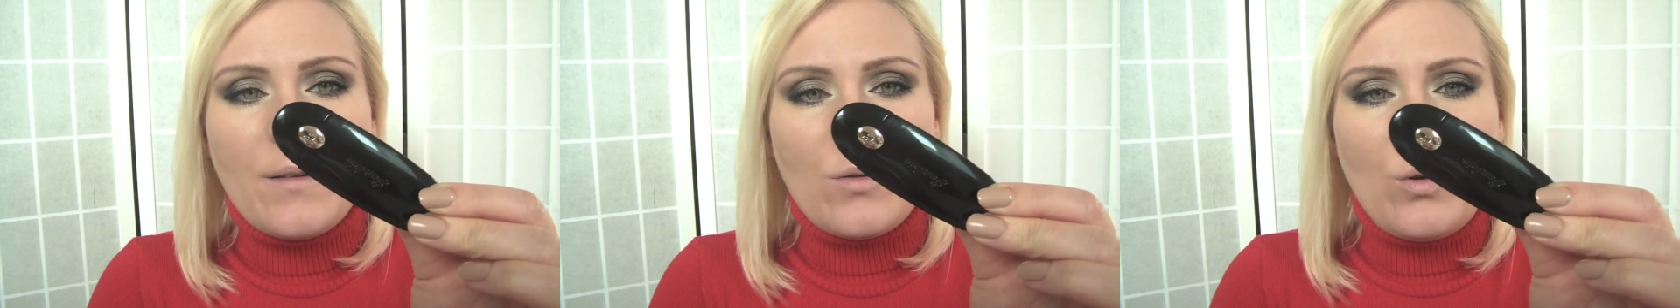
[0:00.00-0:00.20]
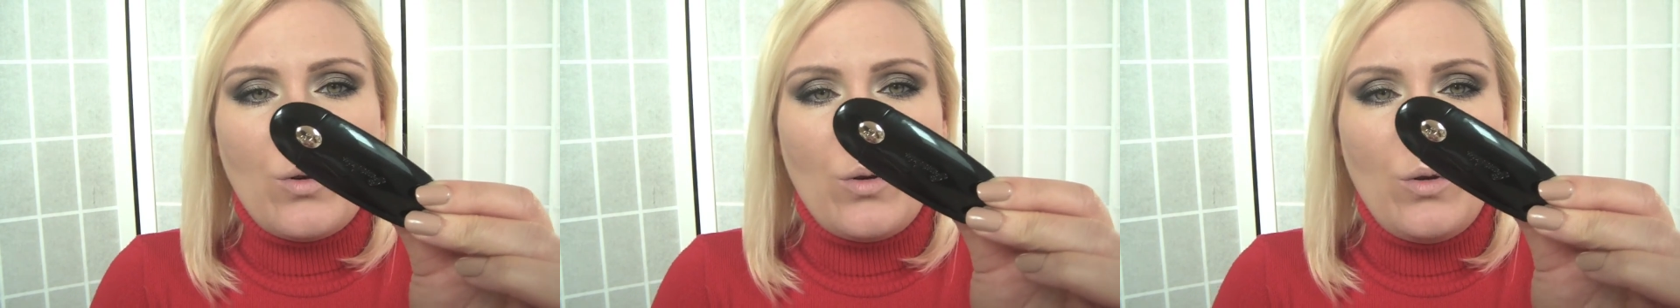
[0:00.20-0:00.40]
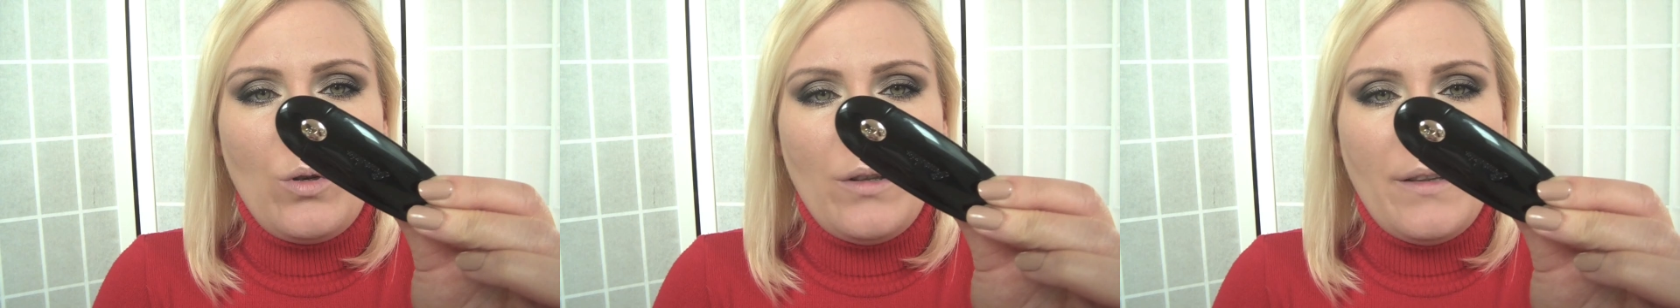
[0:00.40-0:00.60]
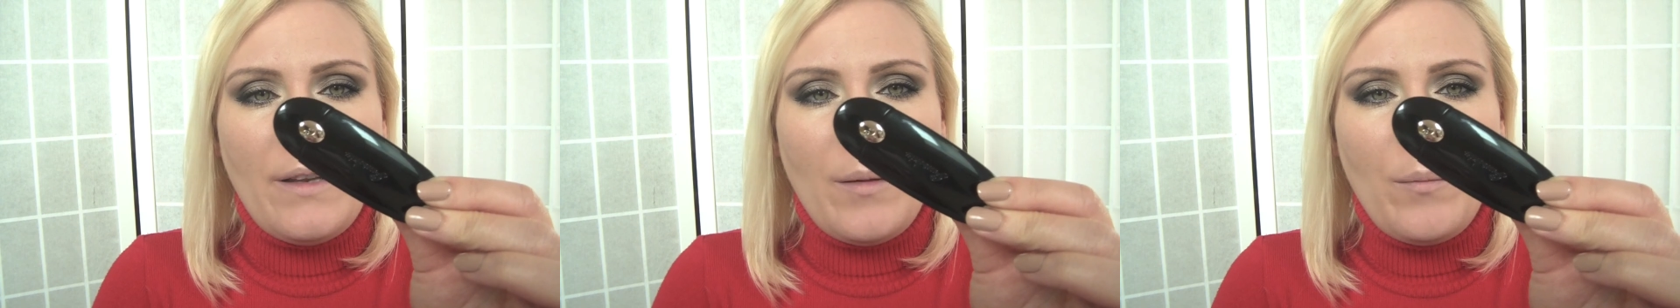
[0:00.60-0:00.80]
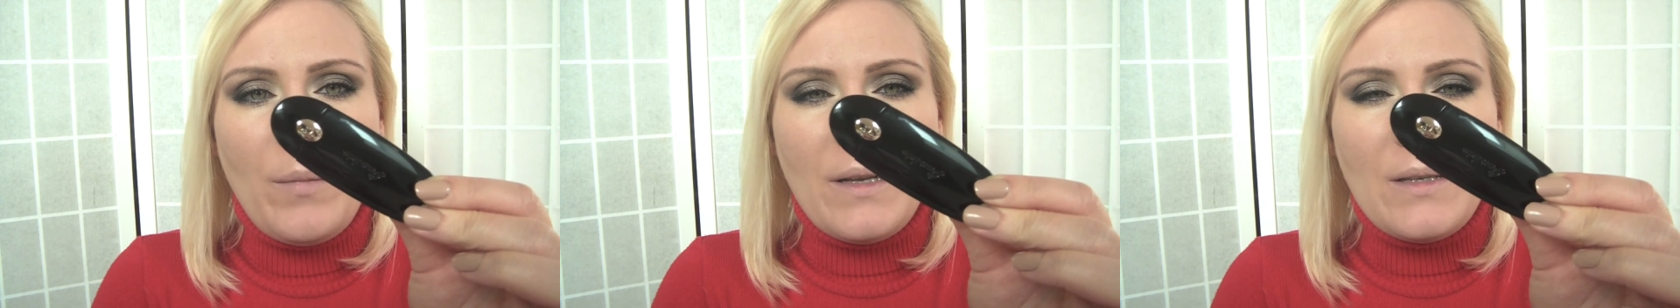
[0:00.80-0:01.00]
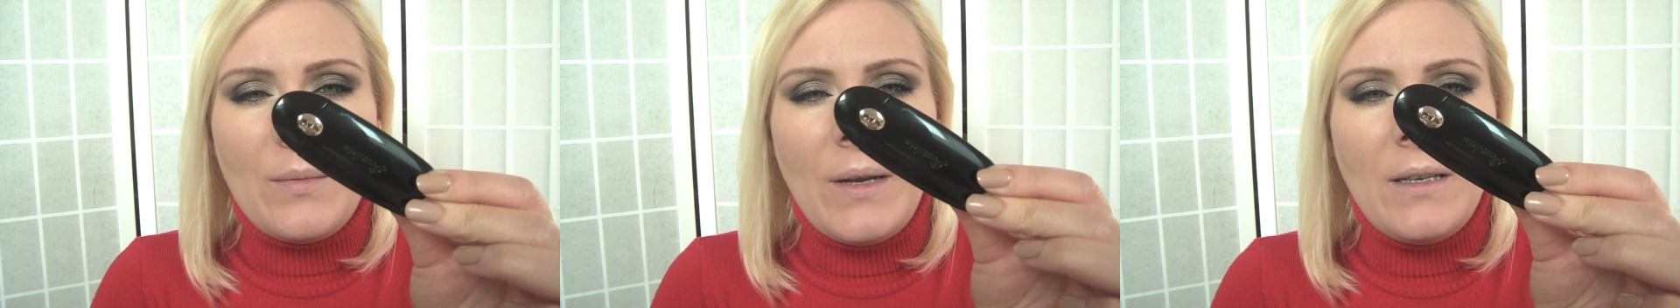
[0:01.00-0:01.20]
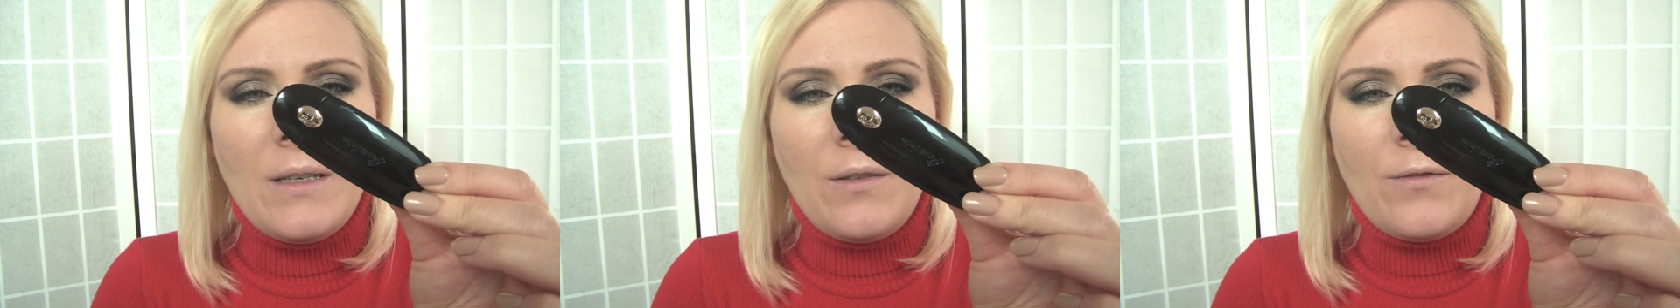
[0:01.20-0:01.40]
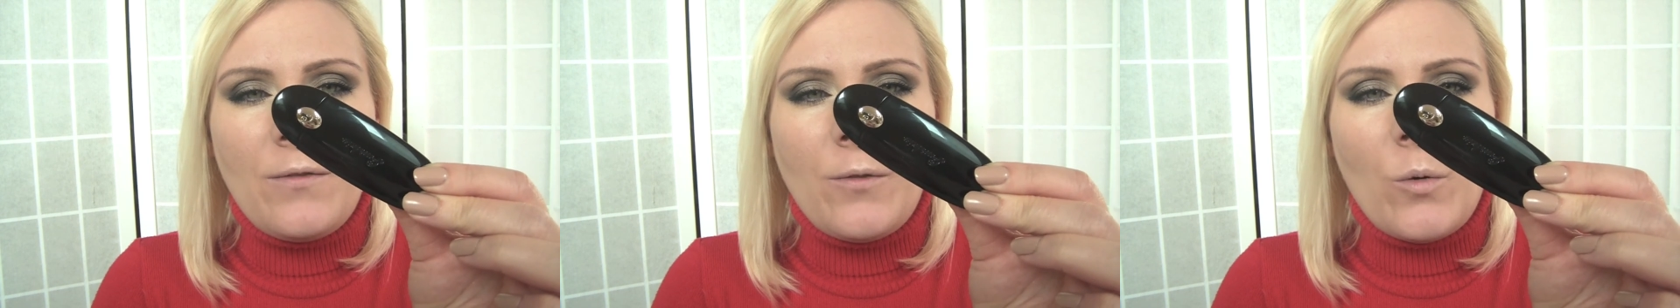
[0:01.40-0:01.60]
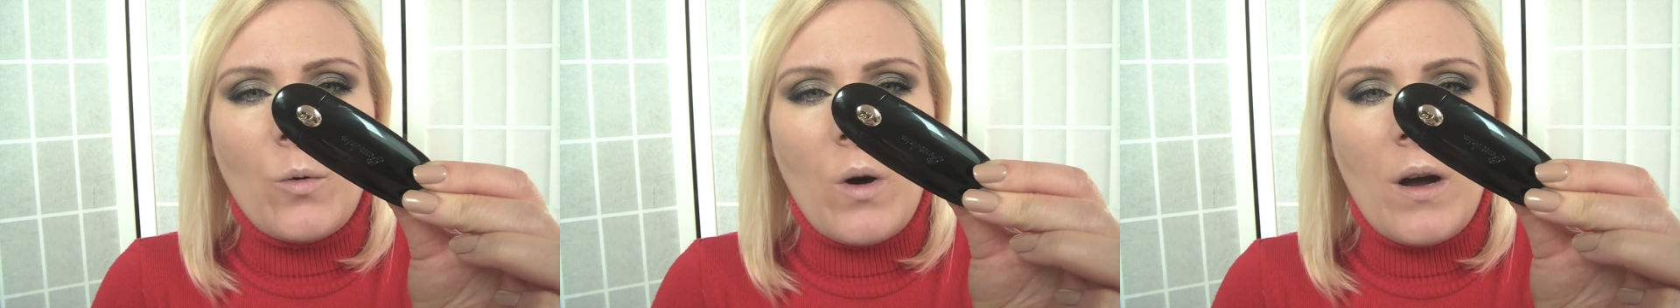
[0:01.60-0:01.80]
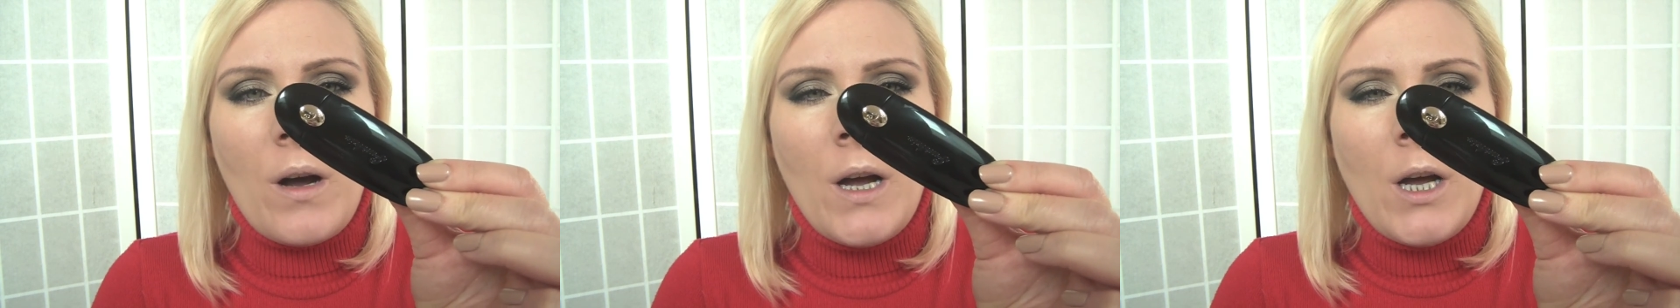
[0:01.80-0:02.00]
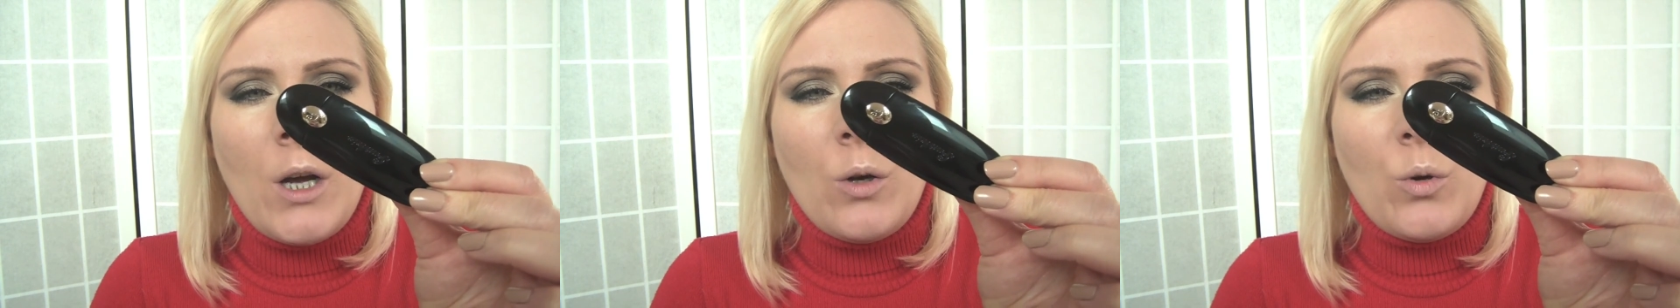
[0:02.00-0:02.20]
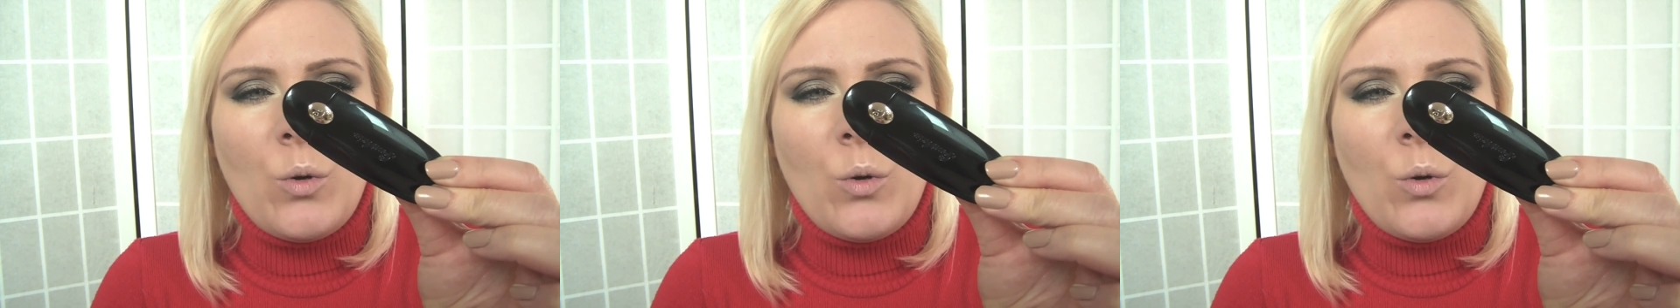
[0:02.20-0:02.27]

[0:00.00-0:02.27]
it's called number 24